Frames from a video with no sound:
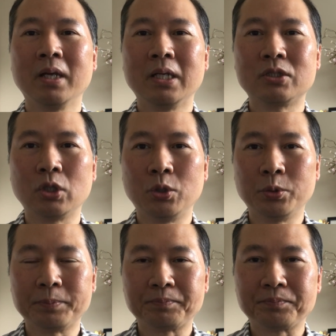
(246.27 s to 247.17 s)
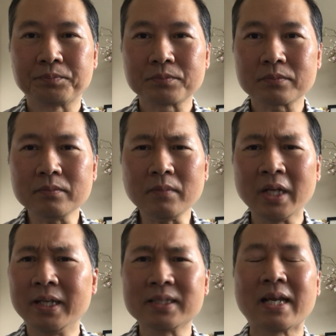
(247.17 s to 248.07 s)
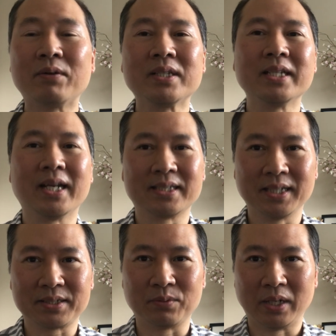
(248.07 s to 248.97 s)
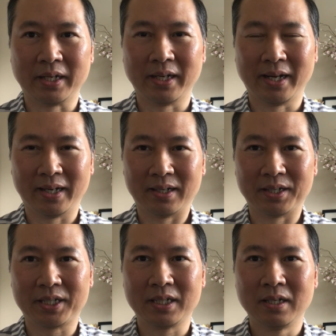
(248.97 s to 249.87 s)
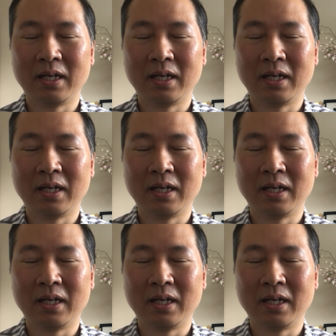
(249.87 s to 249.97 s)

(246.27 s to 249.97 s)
So this sound doesn't exist really in English.